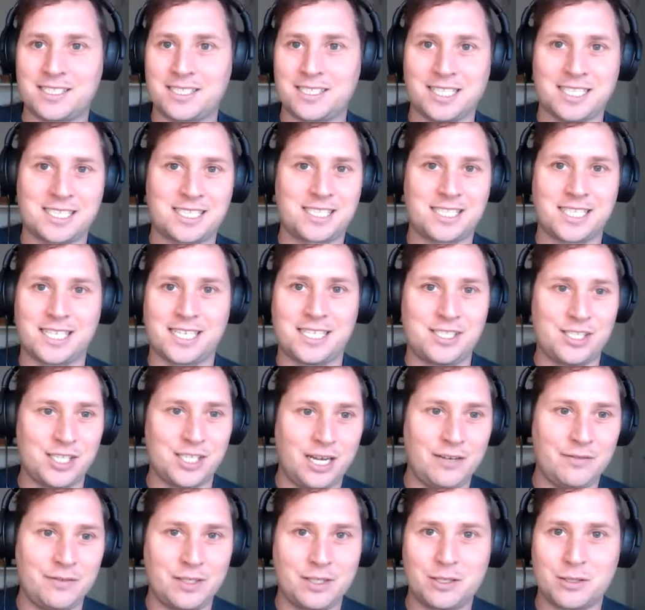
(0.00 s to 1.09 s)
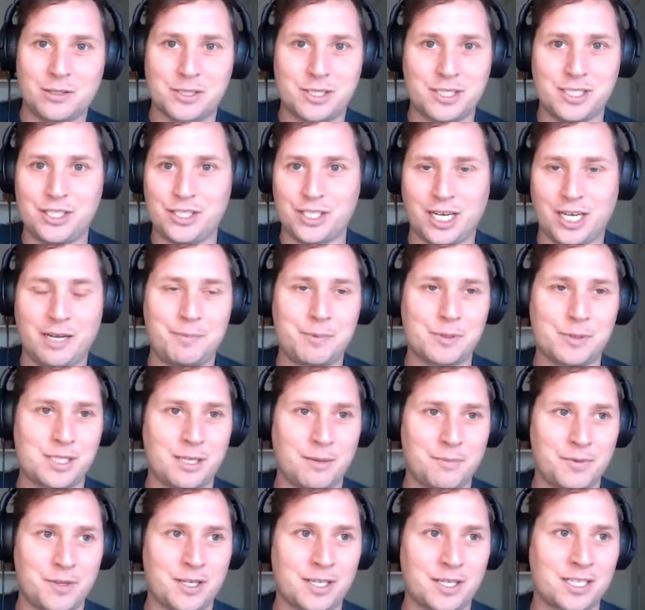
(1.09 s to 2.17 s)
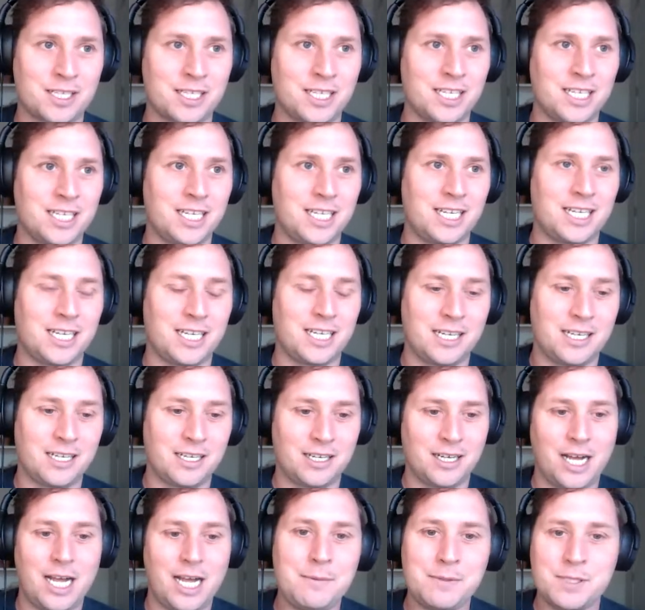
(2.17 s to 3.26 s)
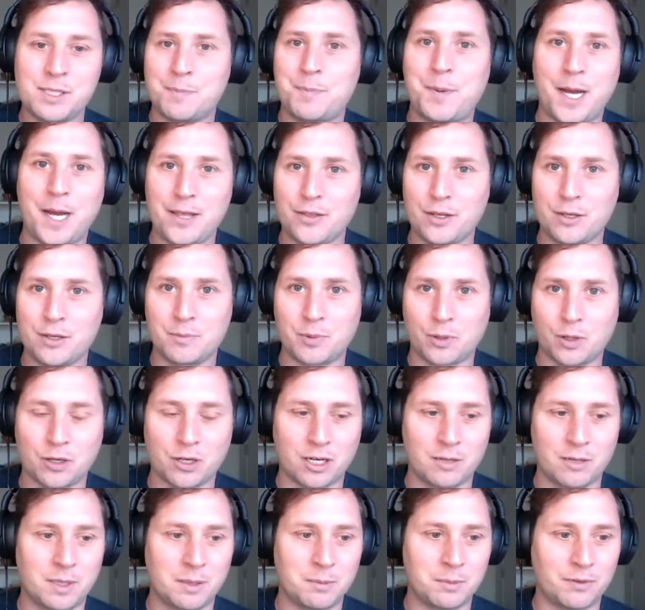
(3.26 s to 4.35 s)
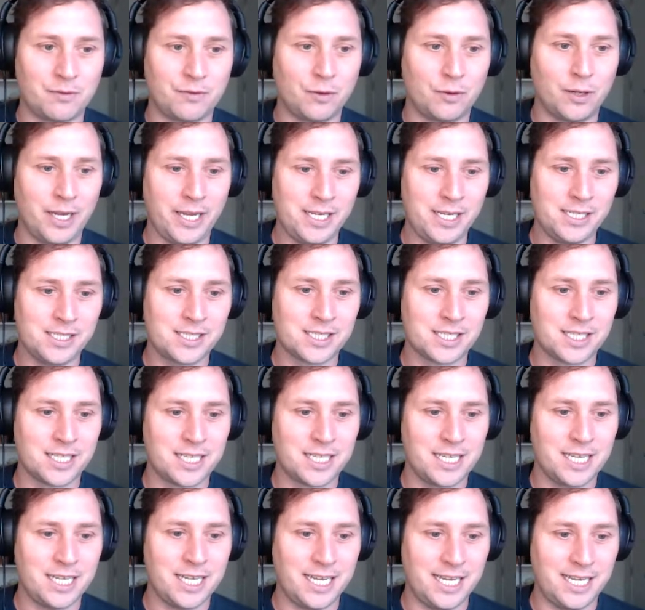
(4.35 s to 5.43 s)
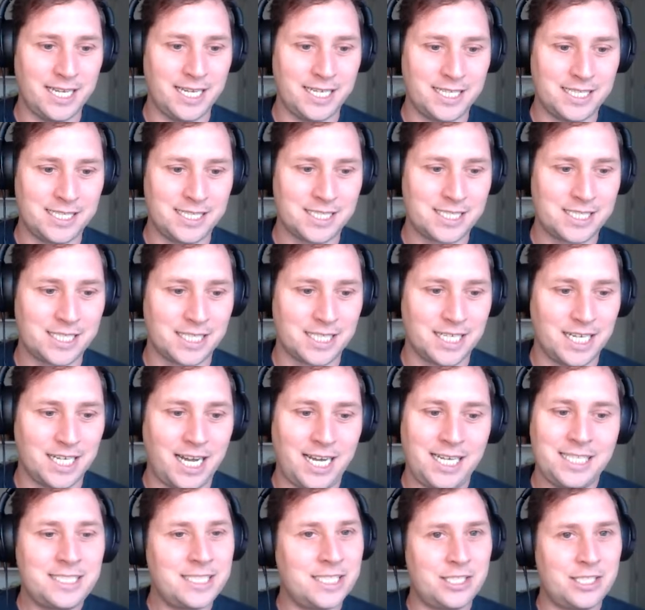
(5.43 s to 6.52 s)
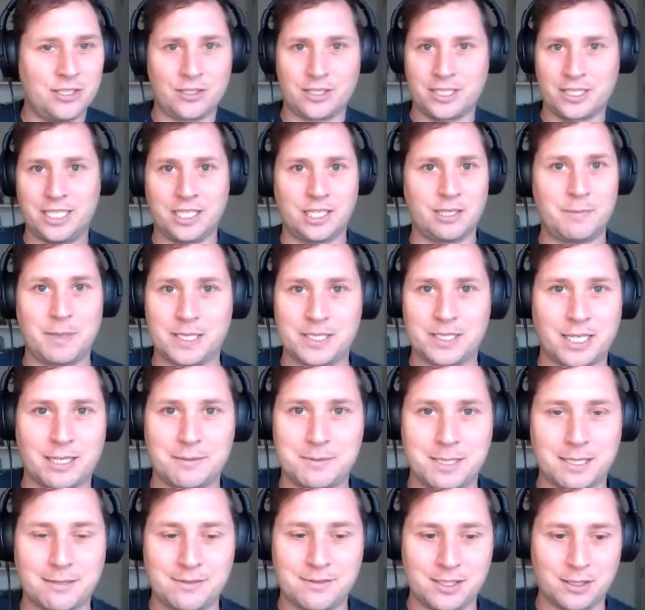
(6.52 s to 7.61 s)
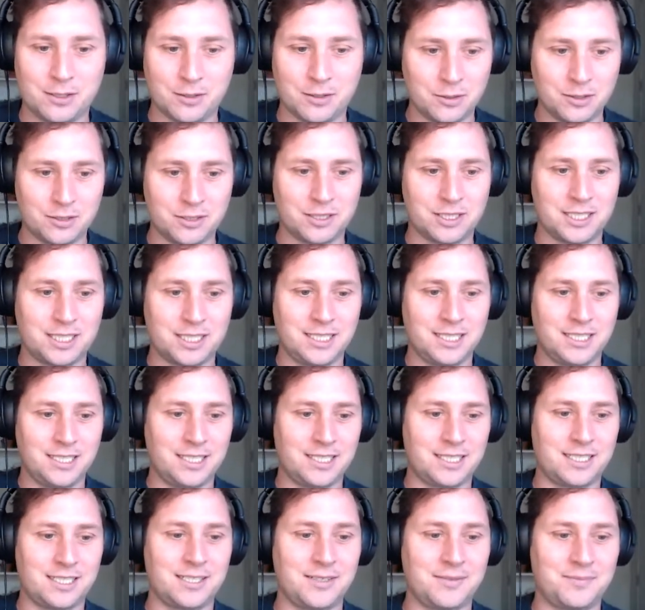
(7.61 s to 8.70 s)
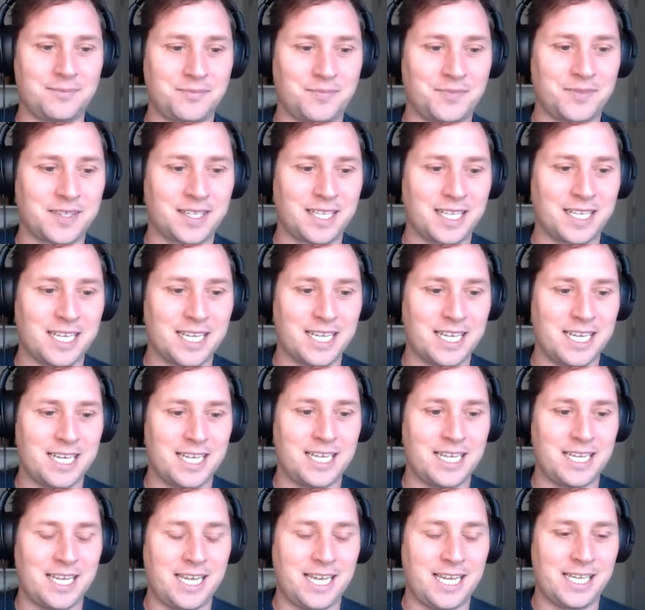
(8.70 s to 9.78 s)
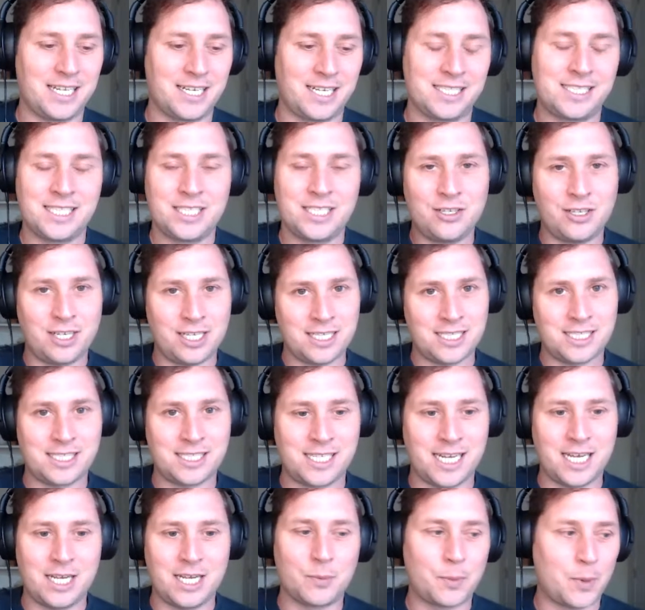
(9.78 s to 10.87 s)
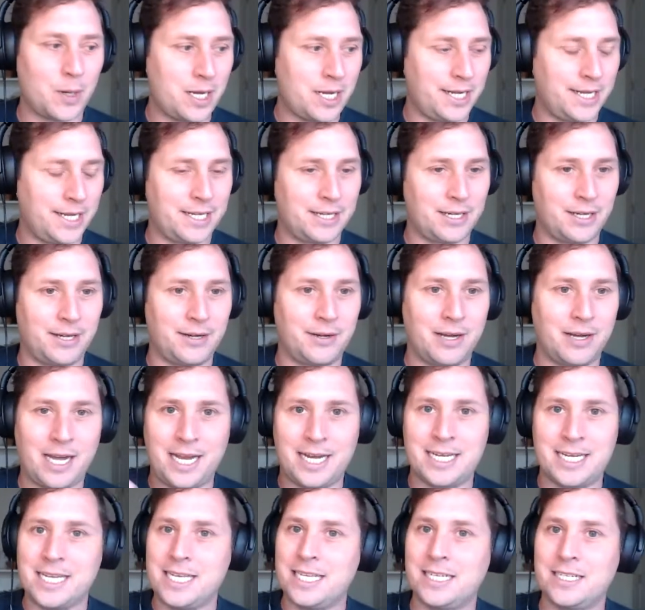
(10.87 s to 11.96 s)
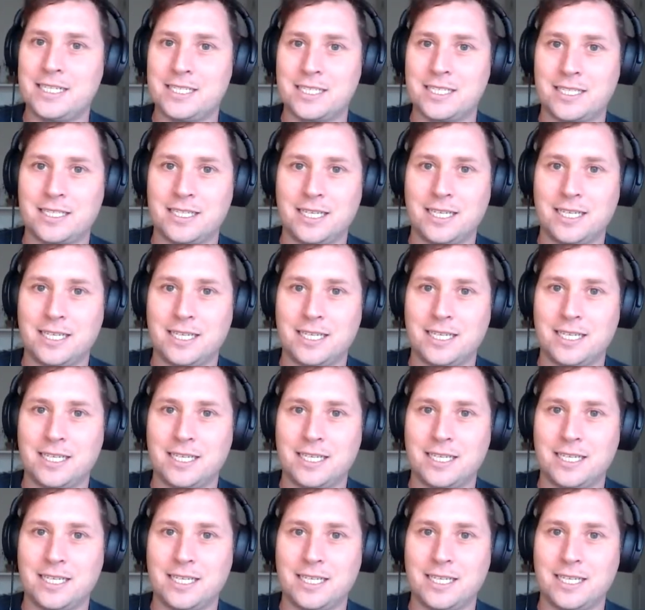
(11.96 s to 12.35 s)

let's say, Java or C# or something. I was a Python programmer beforehand, and I did not care about type safety at all. And I did not understand why I needed